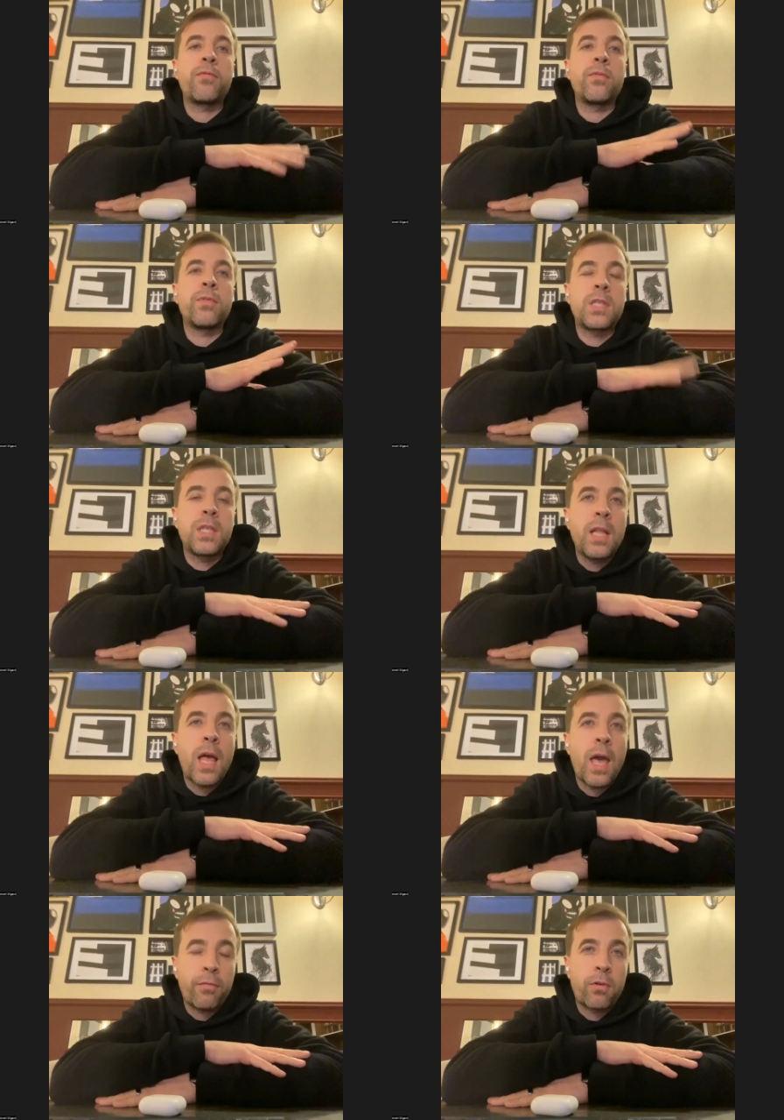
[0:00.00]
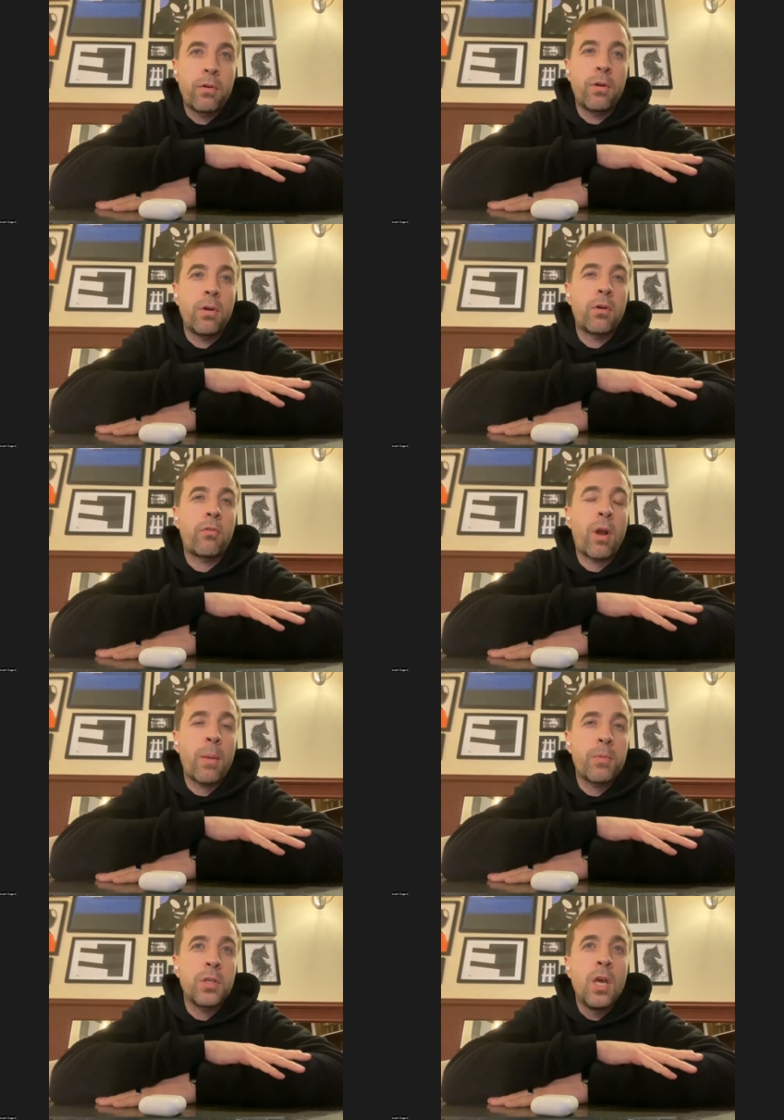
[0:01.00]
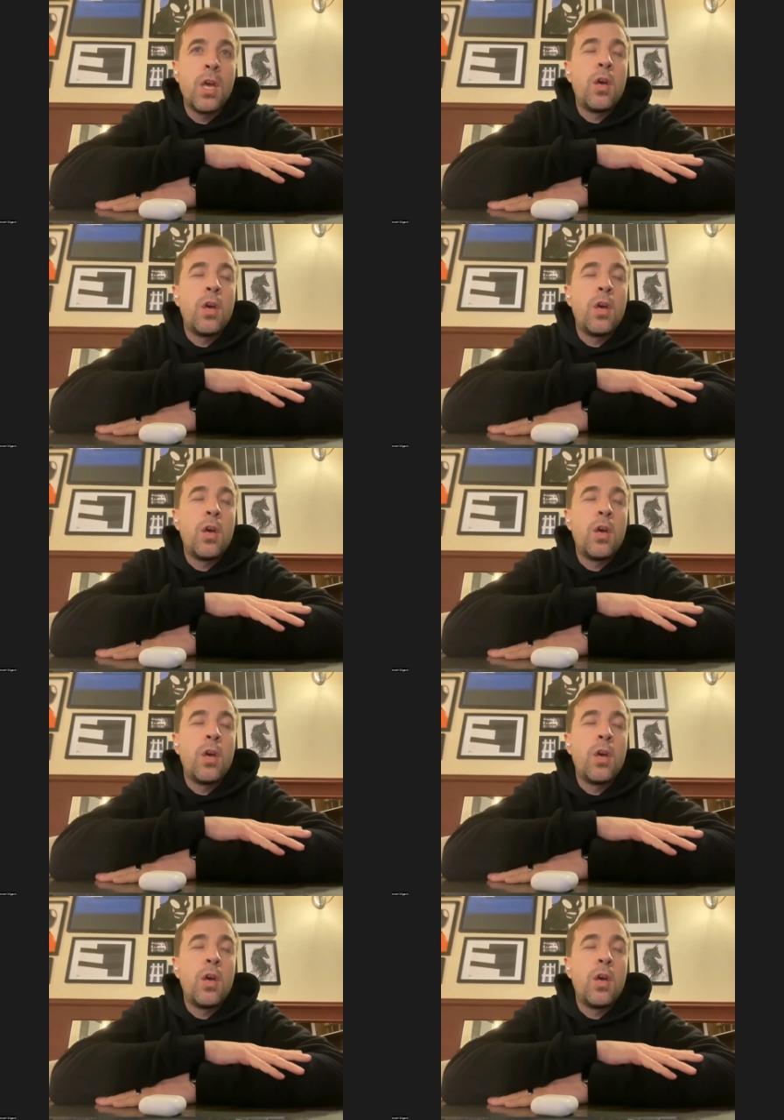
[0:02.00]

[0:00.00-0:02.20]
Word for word: we still have uh, corruption